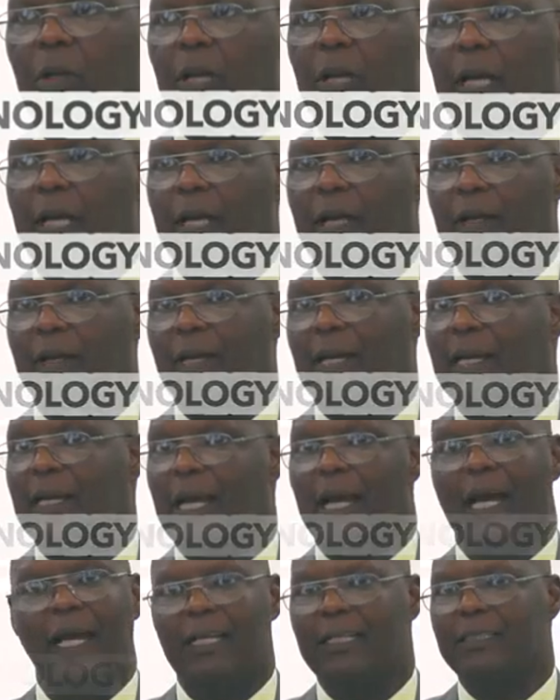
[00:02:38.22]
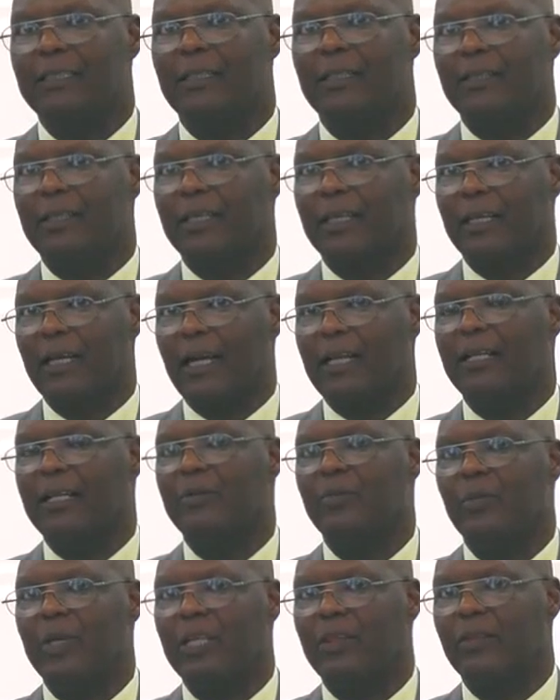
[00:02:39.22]
Currently, the
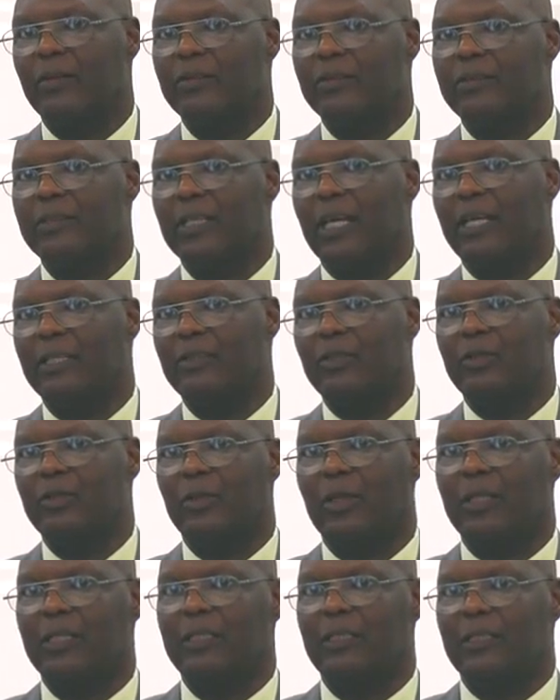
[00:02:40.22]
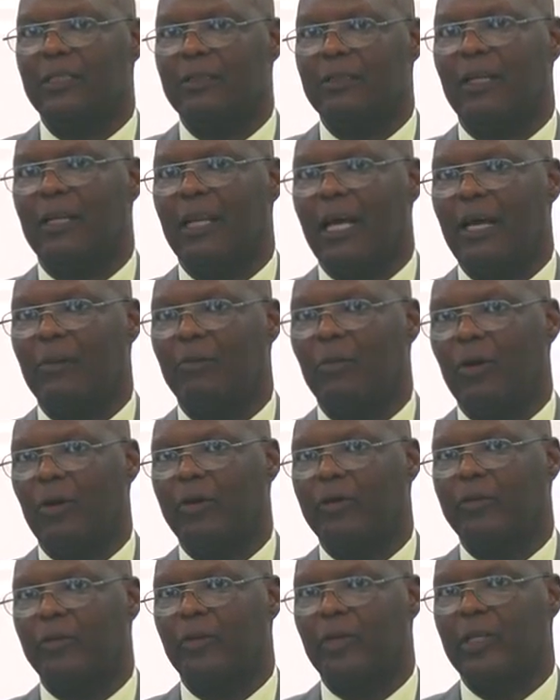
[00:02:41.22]
current methods are usually
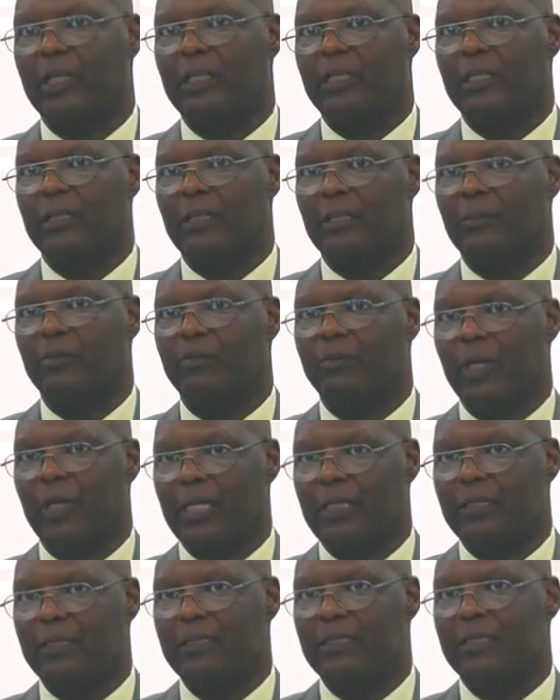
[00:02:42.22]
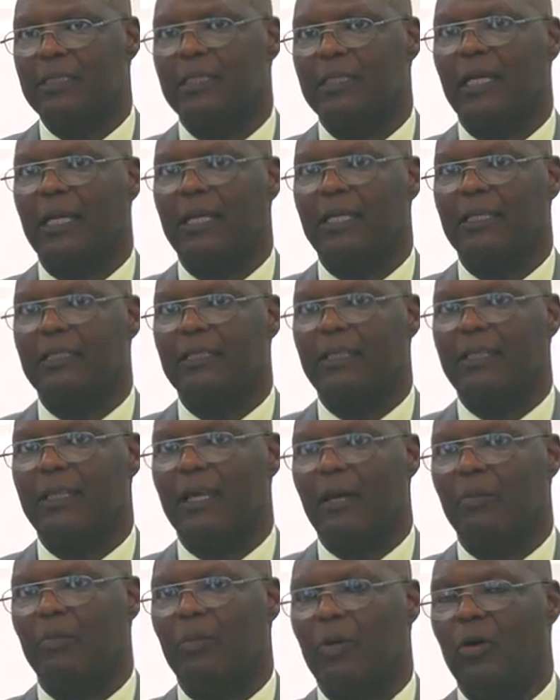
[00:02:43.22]
laboratory based, and they
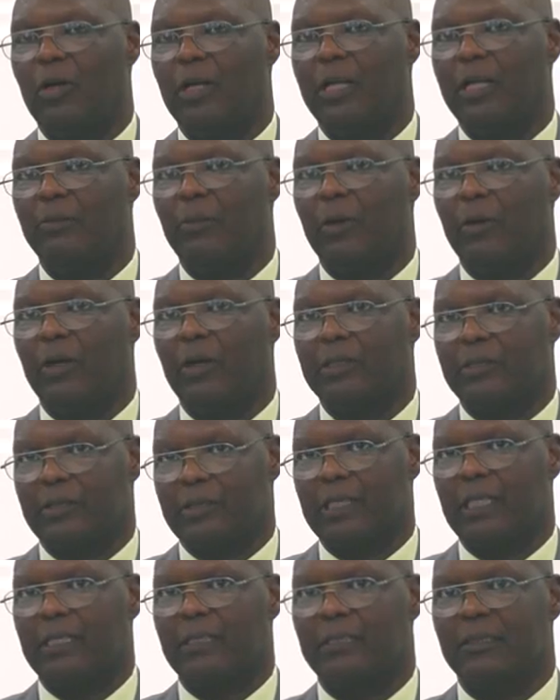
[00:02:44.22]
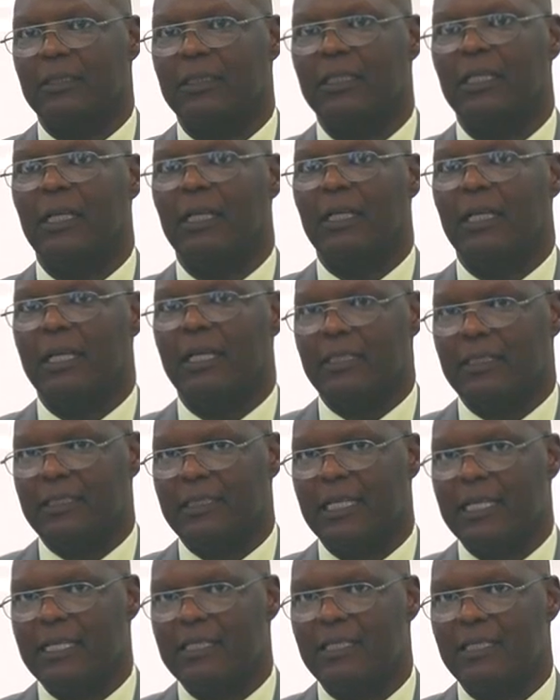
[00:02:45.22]
are more laborious and
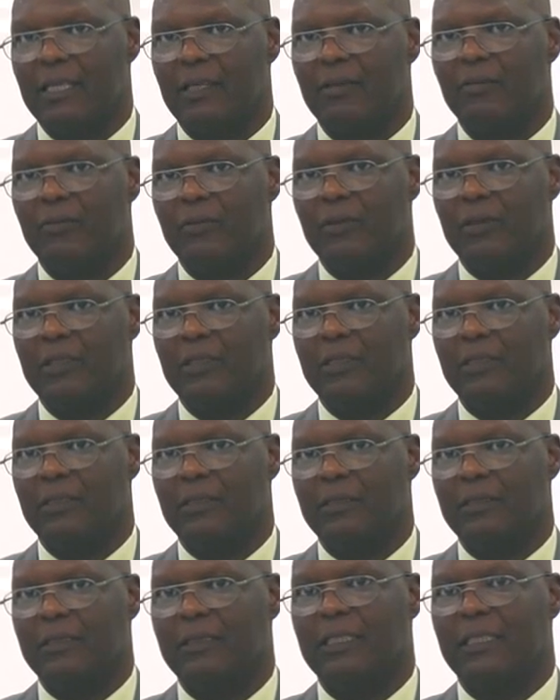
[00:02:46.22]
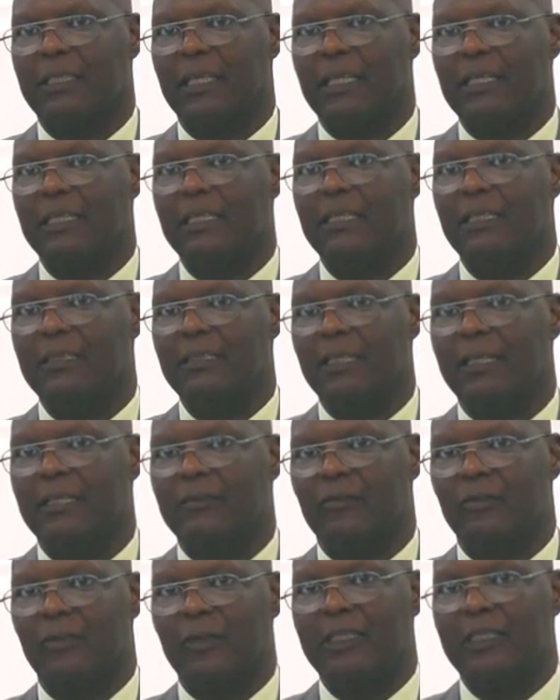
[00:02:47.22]
intensive. They need a
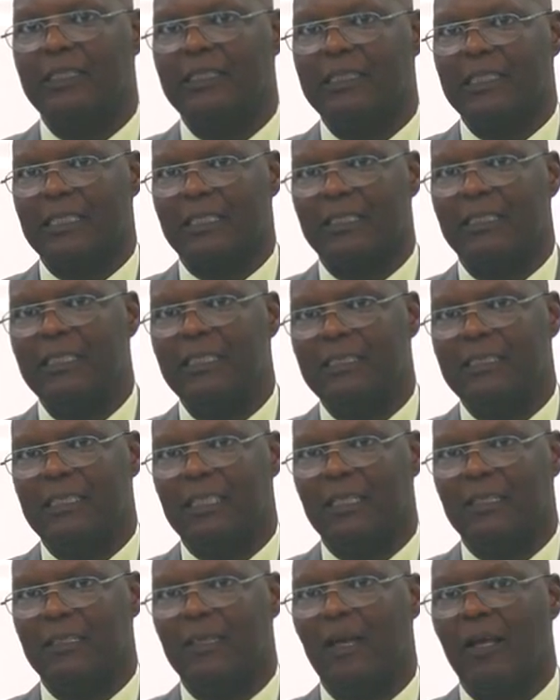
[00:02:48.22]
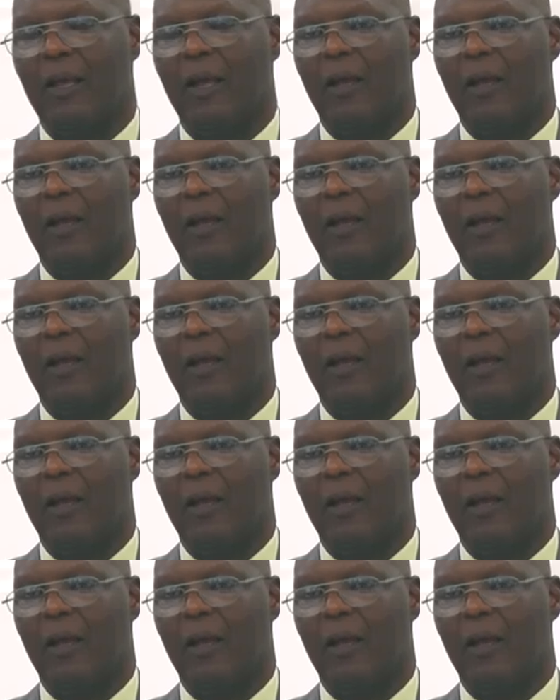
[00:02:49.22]
trained technician